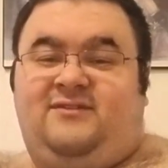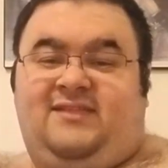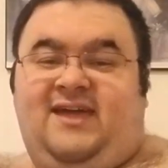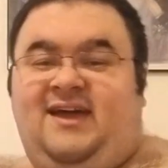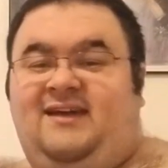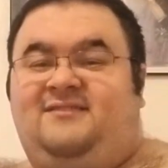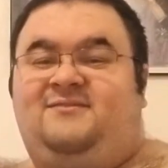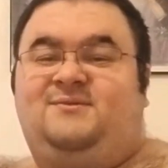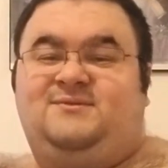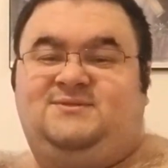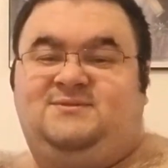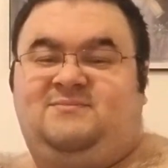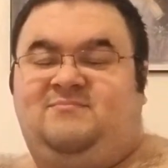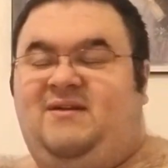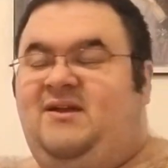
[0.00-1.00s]
that and told you
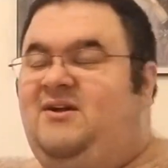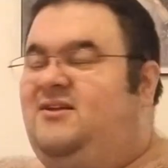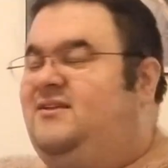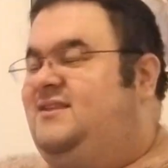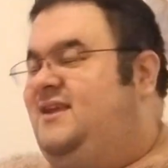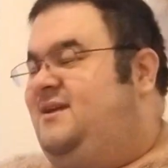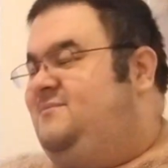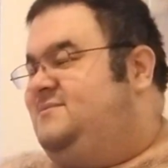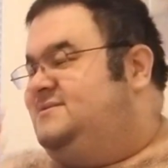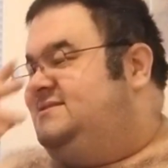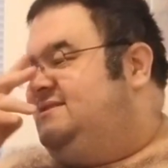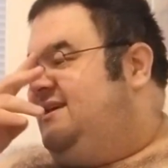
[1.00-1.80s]
what my holiday was